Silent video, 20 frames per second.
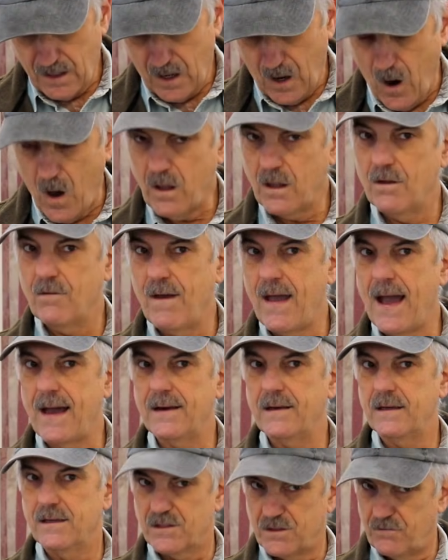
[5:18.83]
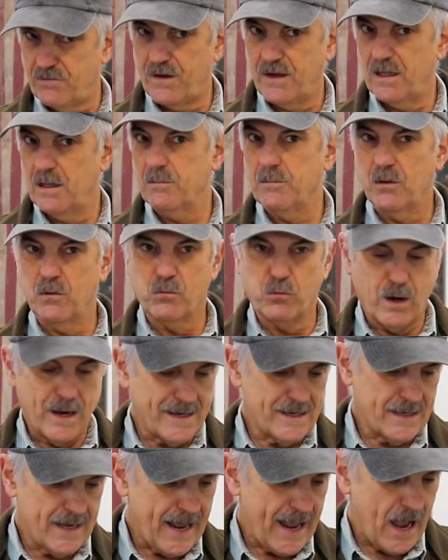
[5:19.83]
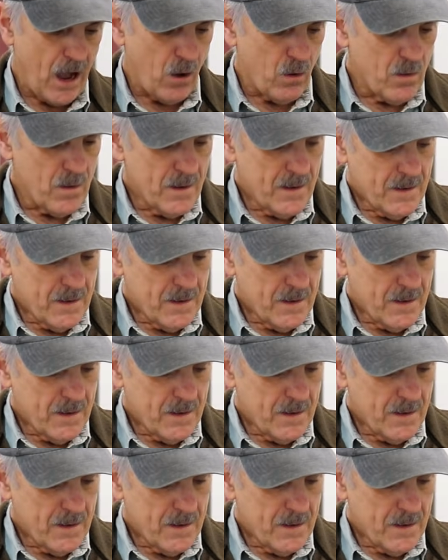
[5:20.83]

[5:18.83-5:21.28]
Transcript: all of that is available right now,